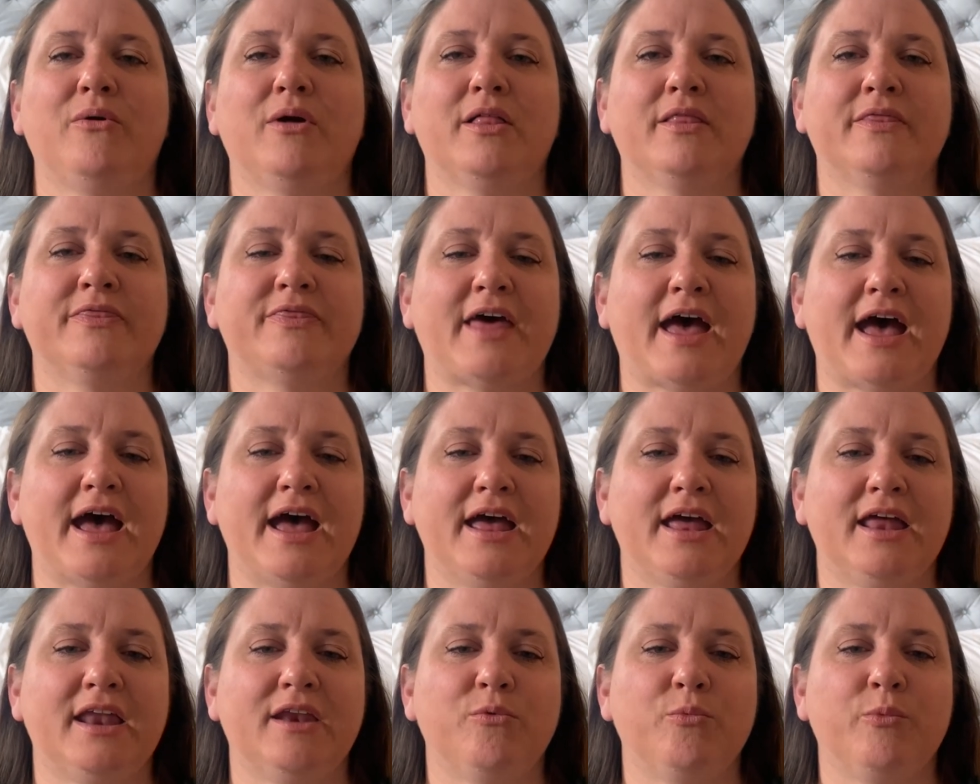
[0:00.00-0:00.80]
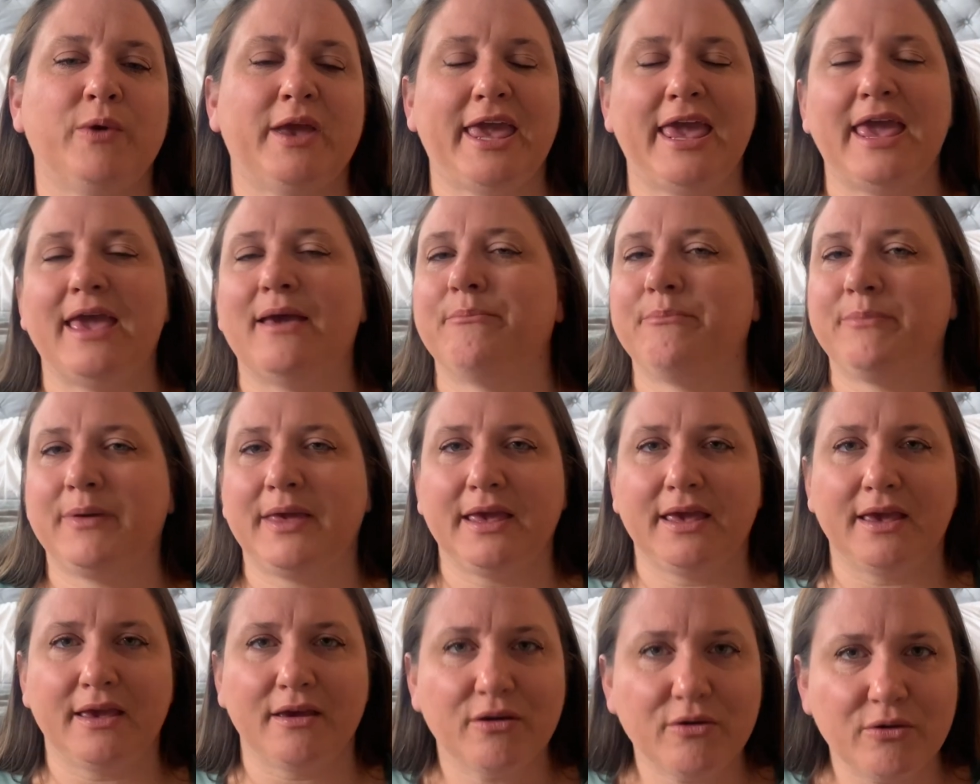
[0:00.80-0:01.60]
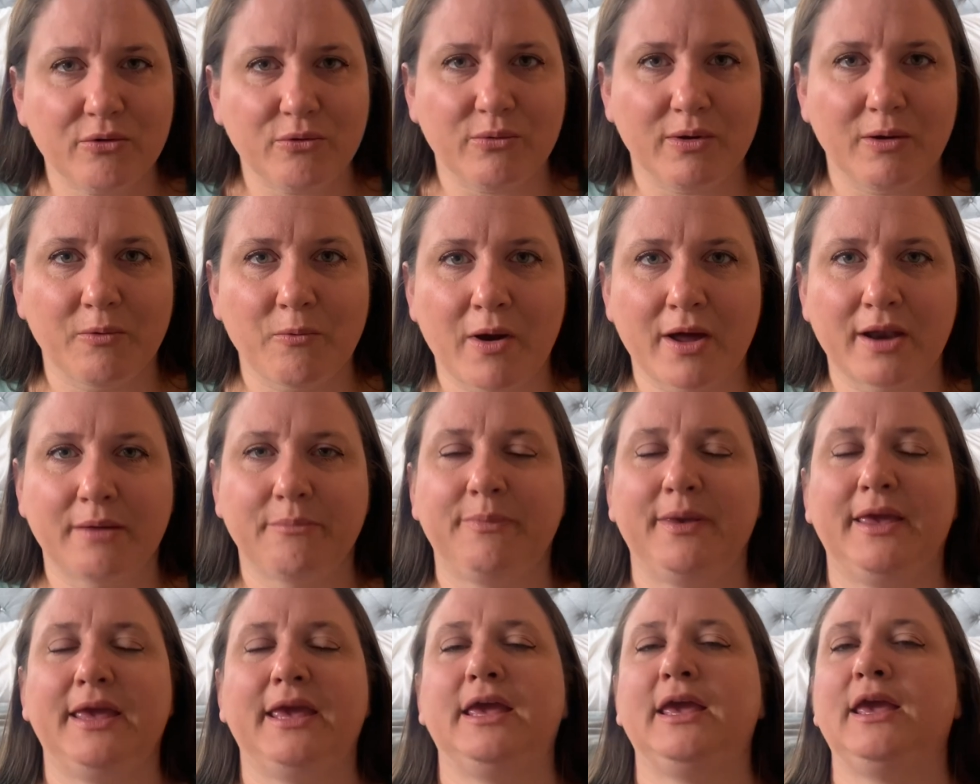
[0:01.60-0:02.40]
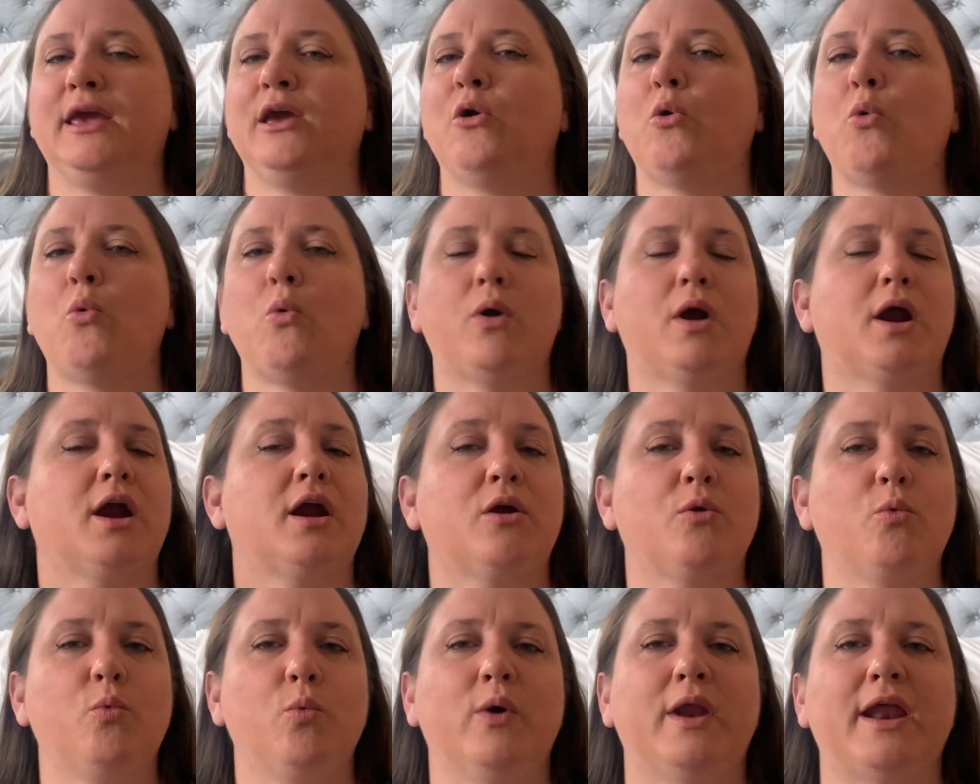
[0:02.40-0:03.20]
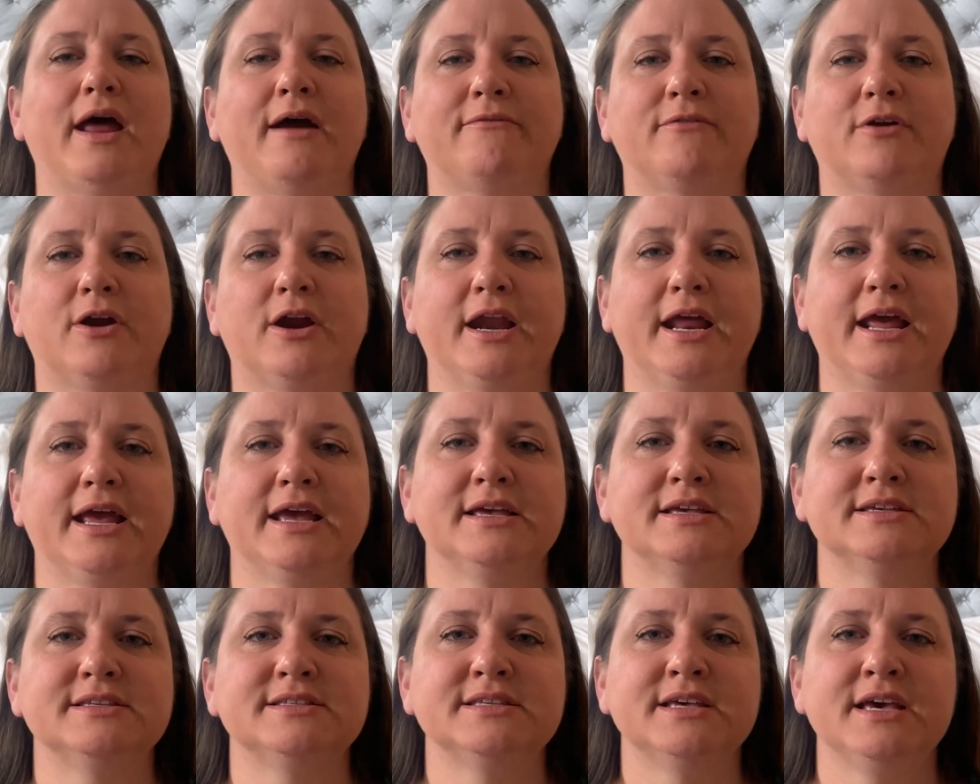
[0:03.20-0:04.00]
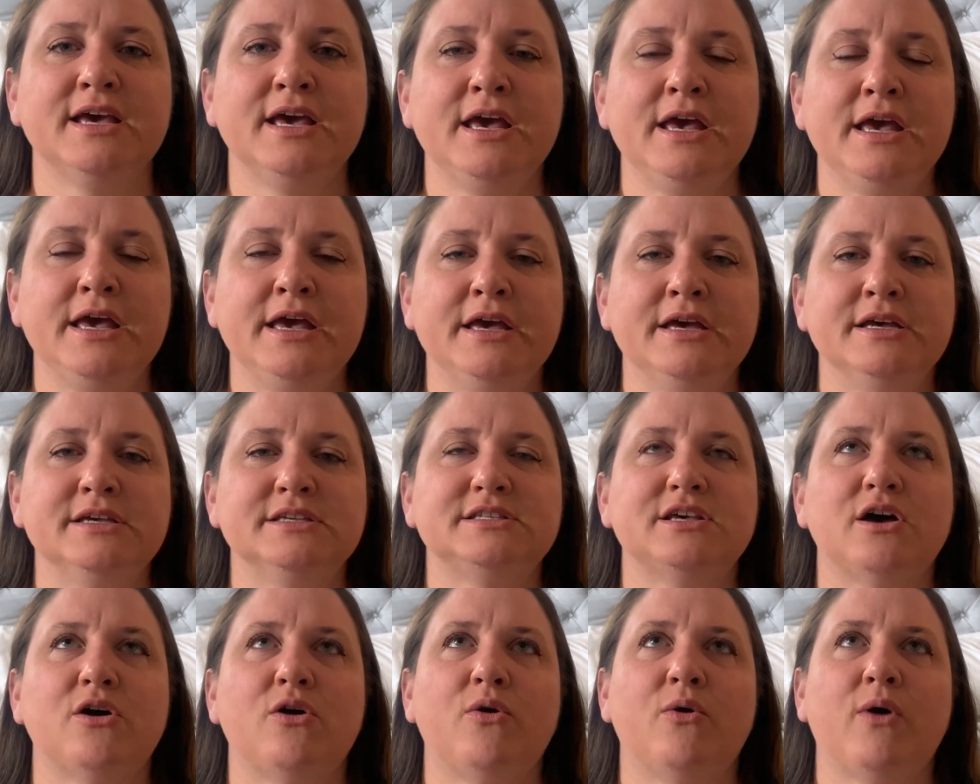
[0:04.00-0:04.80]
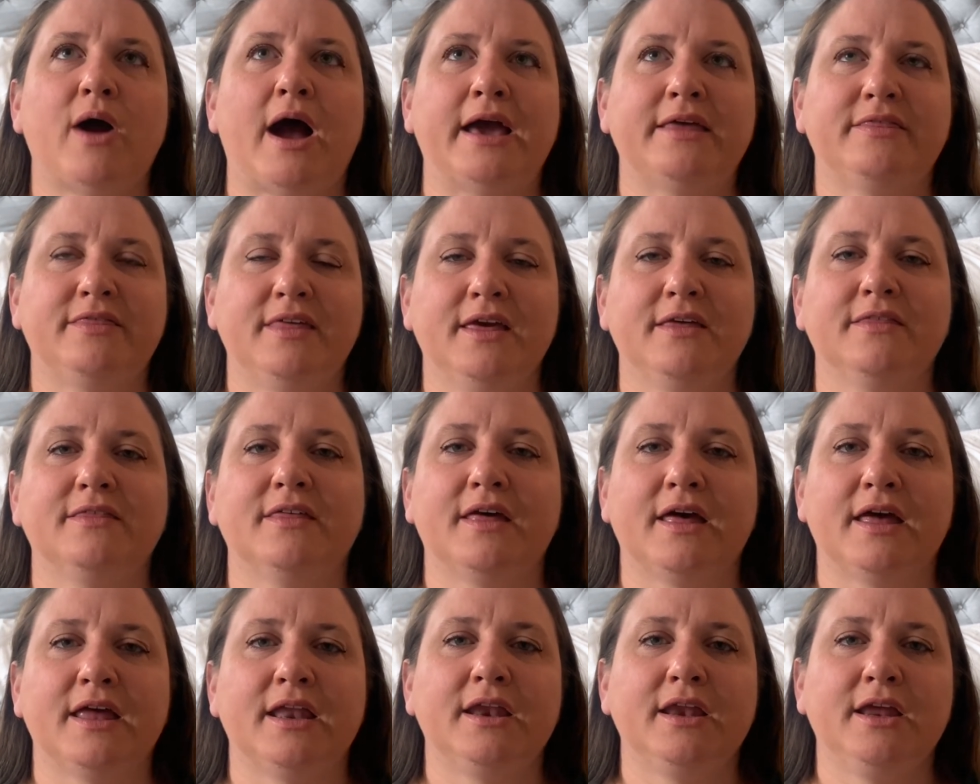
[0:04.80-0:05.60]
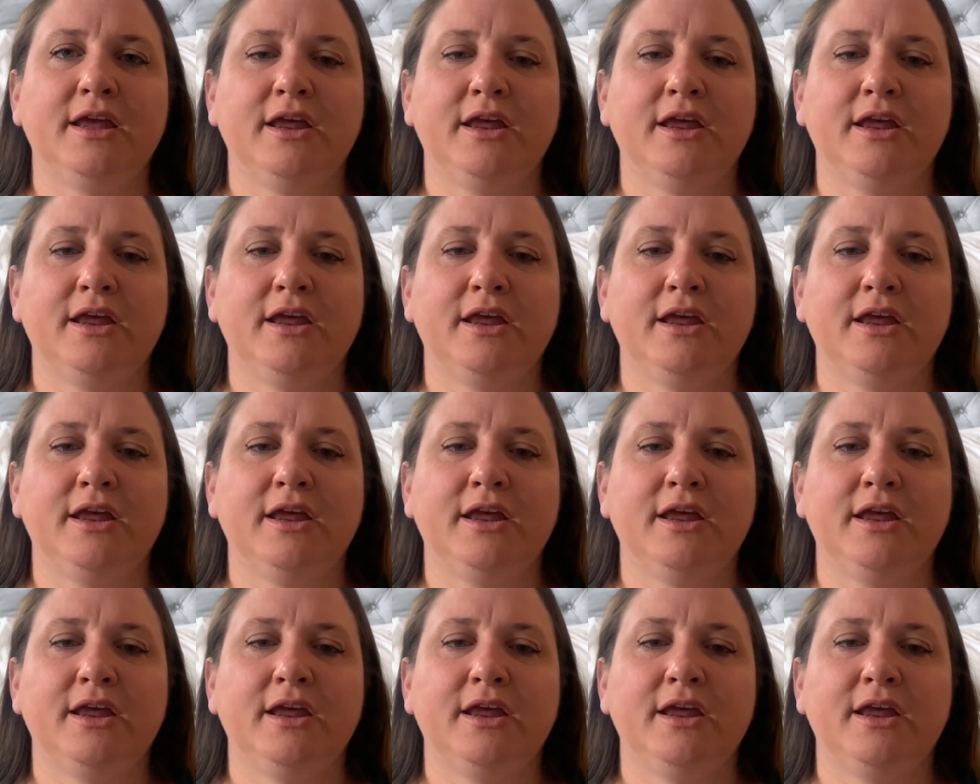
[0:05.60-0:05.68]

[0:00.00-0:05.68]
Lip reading: that we can't be who we want to be or whatever it is. So I think that,